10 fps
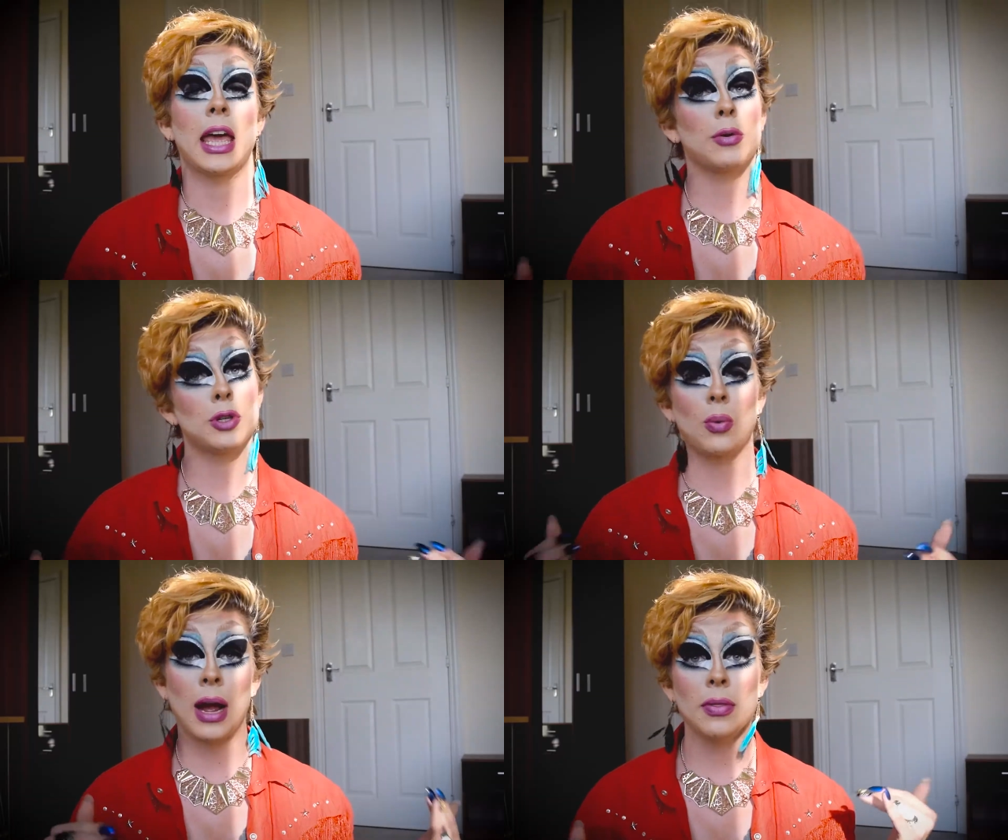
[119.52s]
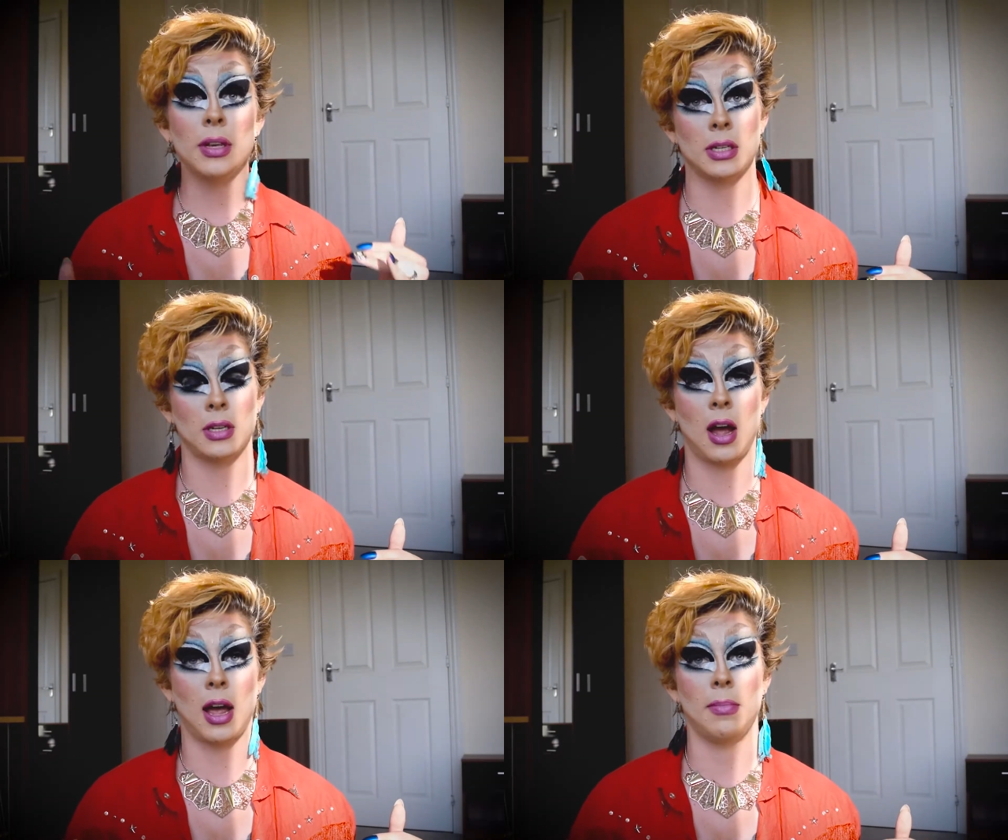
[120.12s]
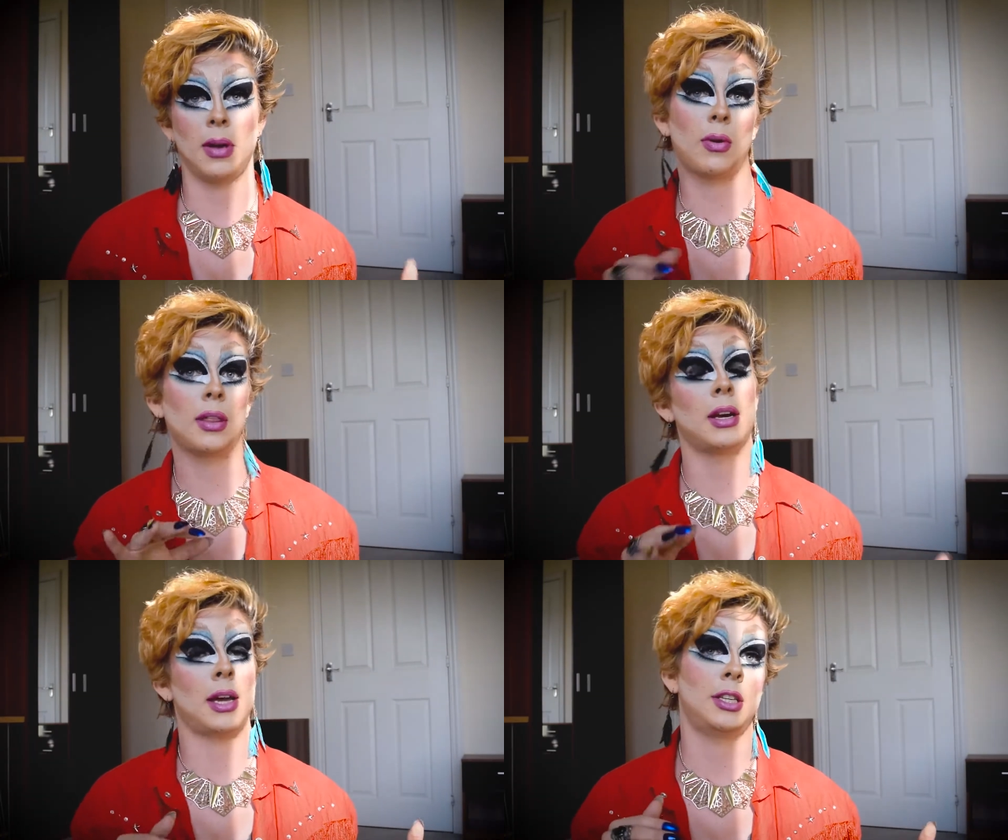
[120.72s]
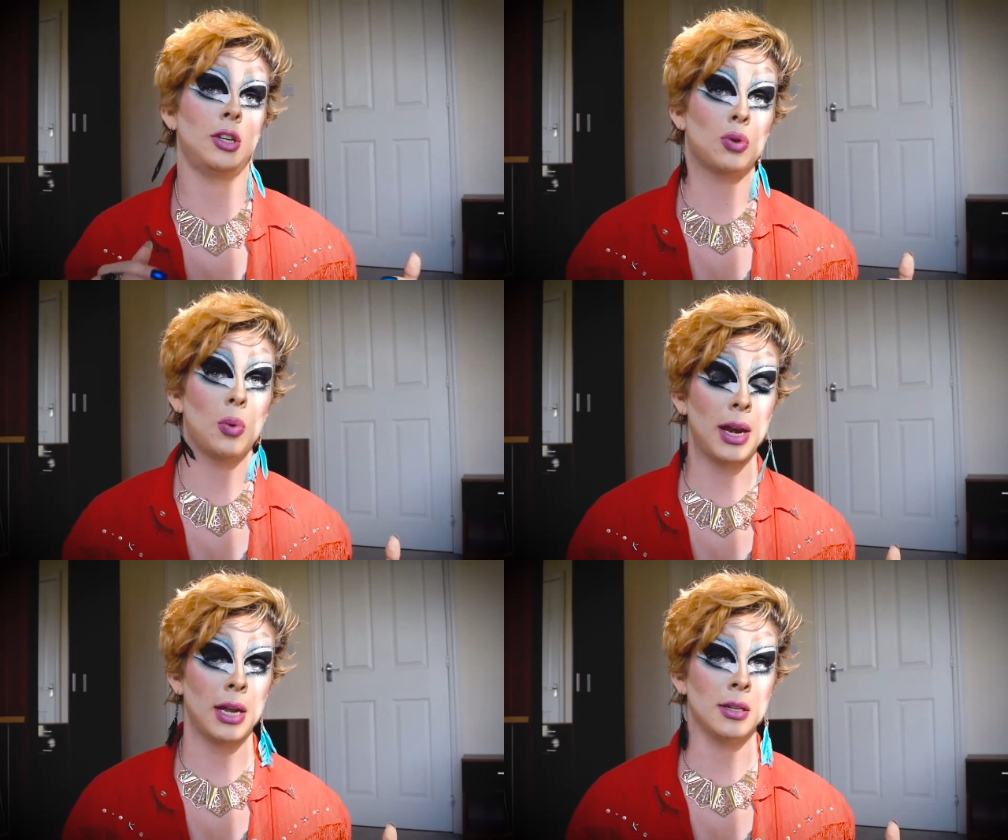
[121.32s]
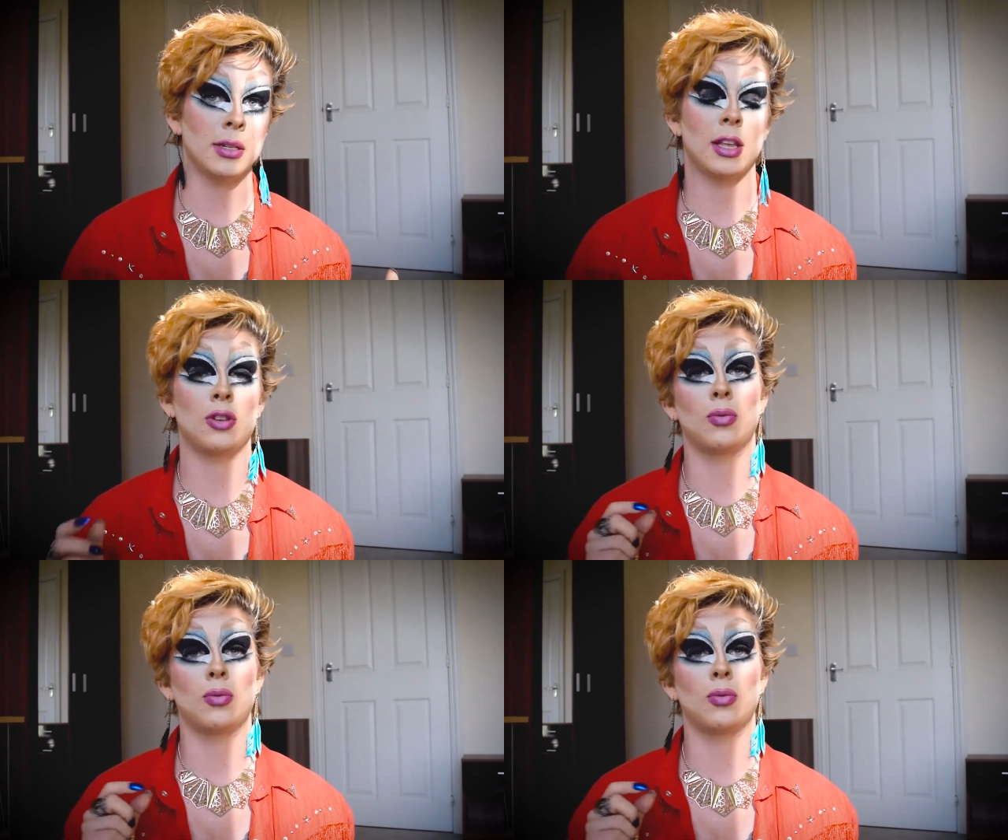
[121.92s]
It was around this time, around the 1920s, that